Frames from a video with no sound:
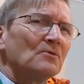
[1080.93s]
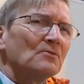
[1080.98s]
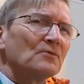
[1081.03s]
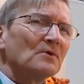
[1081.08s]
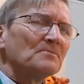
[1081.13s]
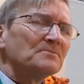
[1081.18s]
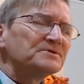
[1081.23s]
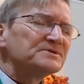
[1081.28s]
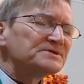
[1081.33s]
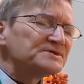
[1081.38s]

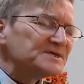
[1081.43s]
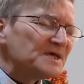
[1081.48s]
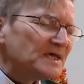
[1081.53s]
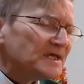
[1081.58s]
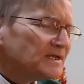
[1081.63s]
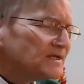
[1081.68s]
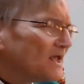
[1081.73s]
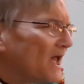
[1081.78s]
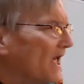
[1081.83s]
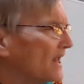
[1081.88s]
from
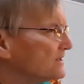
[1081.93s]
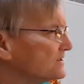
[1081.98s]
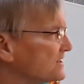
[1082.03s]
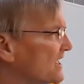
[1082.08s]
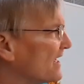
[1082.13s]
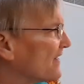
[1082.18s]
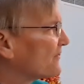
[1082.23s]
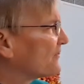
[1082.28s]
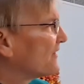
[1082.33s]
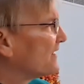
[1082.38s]
sin and
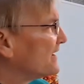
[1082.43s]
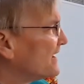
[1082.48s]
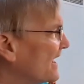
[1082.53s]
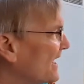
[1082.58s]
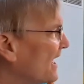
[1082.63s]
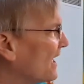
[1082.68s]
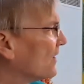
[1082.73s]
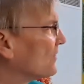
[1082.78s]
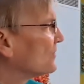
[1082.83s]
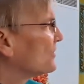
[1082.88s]
death and
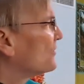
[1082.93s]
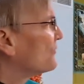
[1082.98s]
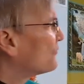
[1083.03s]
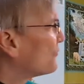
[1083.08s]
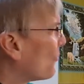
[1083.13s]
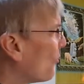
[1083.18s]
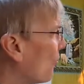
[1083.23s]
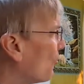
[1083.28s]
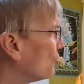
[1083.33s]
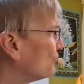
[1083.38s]
hell, if
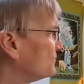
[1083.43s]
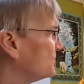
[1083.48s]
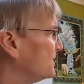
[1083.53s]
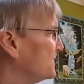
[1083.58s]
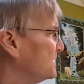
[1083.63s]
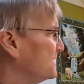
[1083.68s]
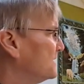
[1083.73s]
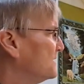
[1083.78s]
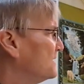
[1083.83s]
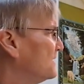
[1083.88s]

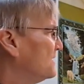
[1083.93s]
only